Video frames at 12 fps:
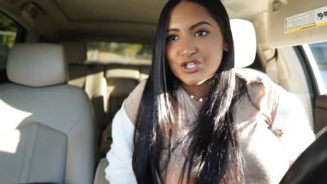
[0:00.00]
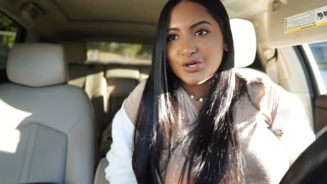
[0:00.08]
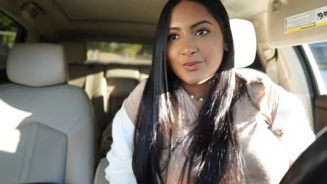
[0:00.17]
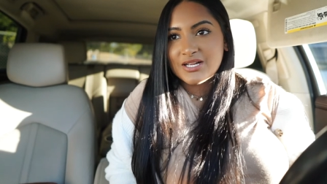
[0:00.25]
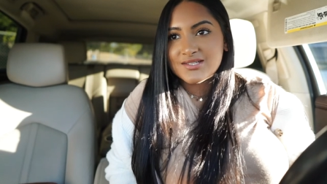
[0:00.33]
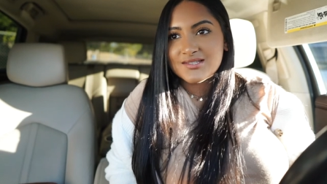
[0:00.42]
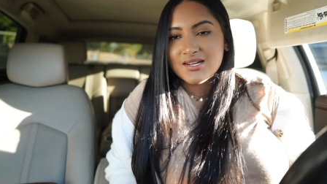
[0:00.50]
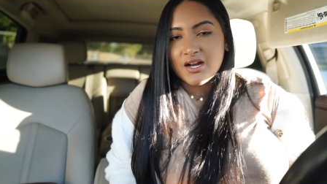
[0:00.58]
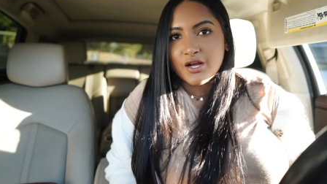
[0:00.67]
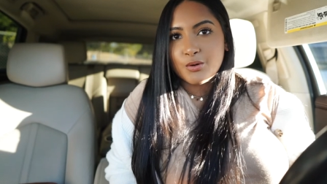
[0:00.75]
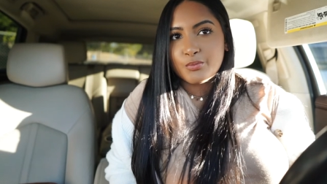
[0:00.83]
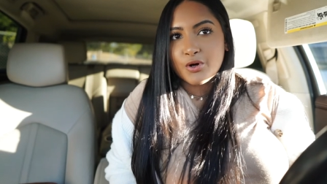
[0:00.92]
She went
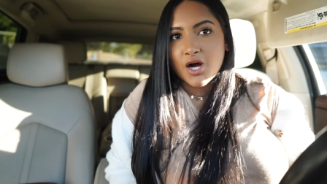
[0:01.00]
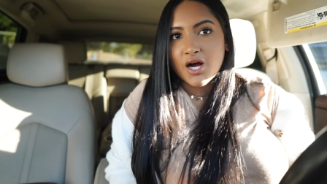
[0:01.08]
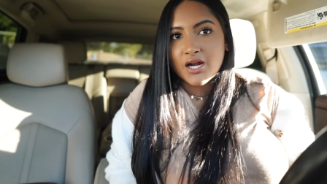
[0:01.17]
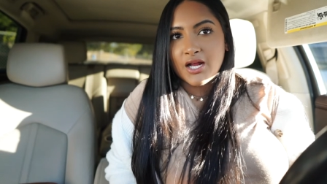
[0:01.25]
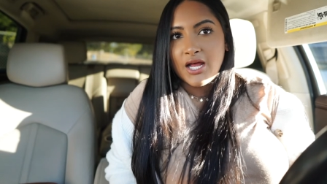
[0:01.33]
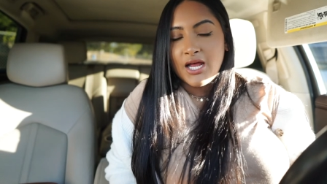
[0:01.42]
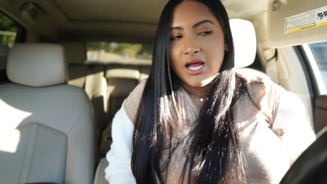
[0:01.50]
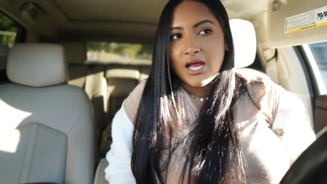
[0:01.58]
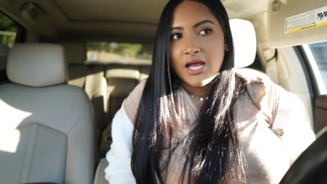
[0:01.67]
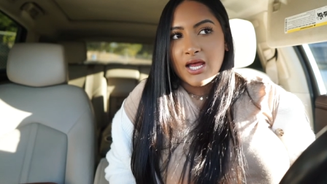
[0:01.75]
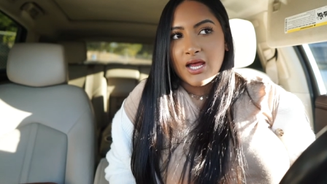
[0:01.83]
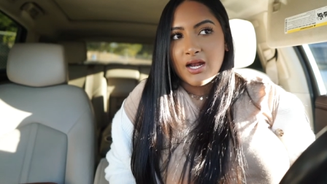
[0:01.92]
studying abroad
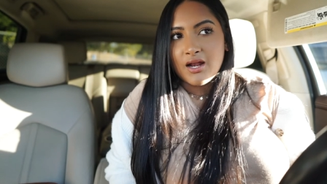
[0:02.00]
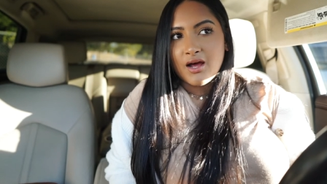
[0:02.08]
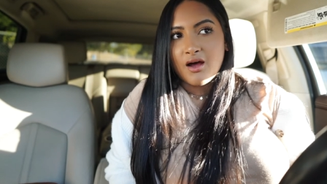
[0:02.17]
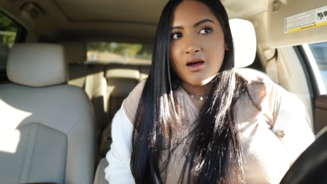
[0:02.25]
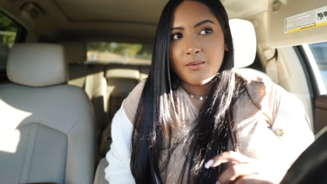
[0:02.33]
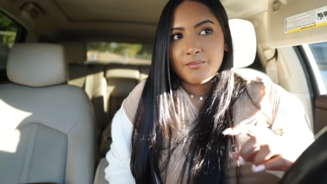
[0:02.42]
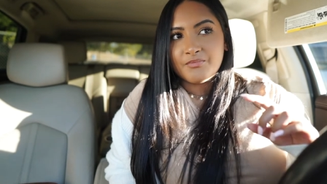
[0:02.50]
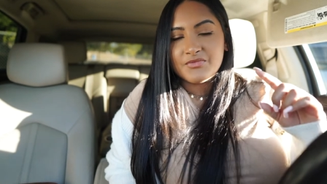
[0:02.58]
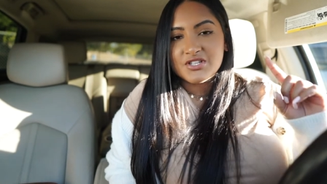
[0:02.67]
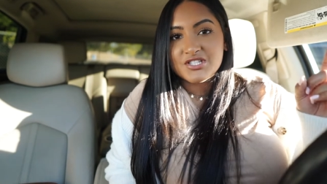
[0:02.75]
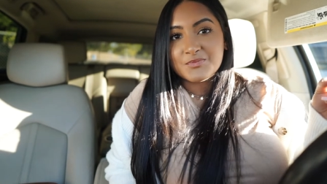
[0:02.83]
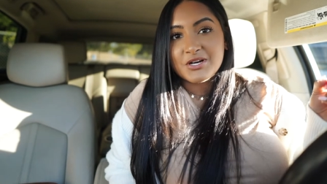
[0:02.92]
in um,
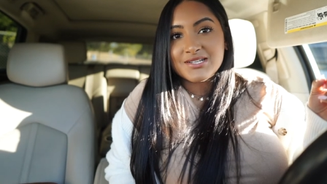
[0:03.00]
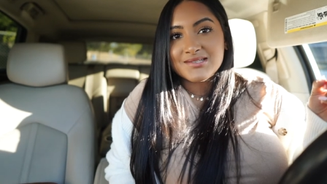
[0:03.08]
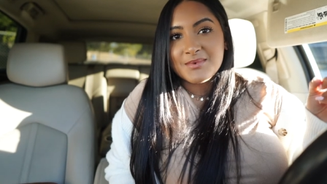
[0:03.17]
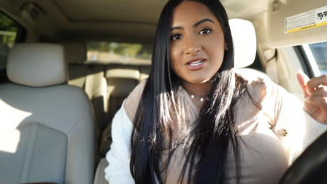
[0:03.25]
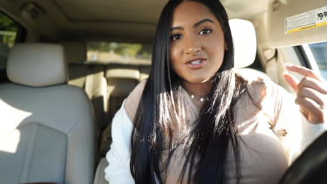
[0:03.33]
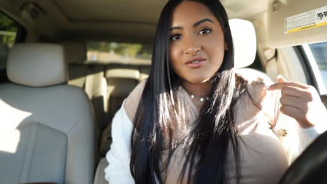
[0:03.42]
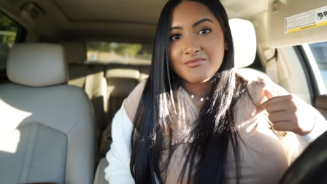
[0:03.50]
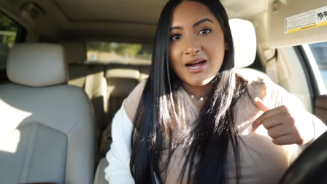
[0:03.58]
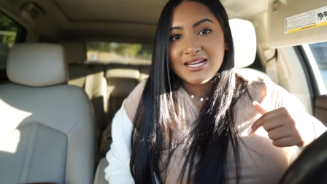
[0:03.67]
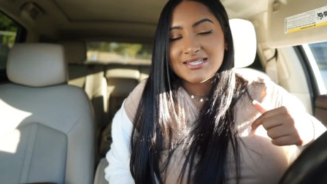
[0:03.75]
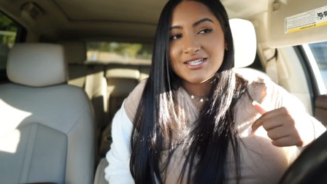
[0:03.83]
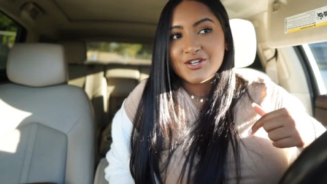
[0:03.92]
spring semester
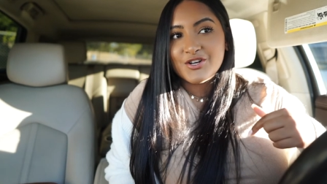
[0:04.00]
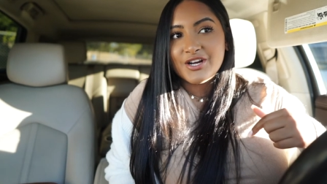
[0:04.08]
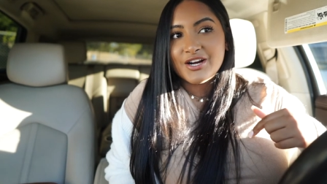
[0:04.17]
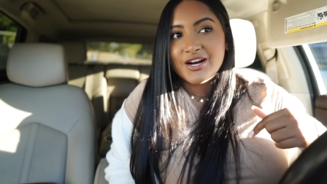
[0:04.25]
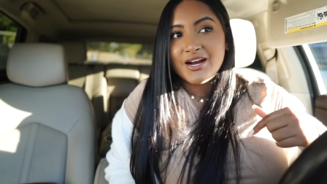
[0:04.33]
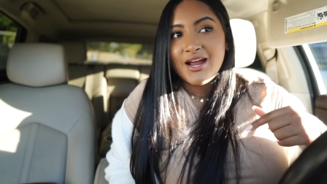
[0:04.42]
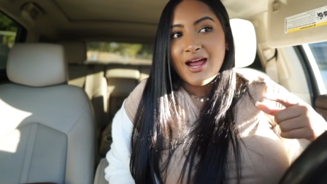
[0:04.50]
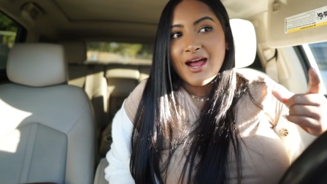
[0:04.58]
my senior year,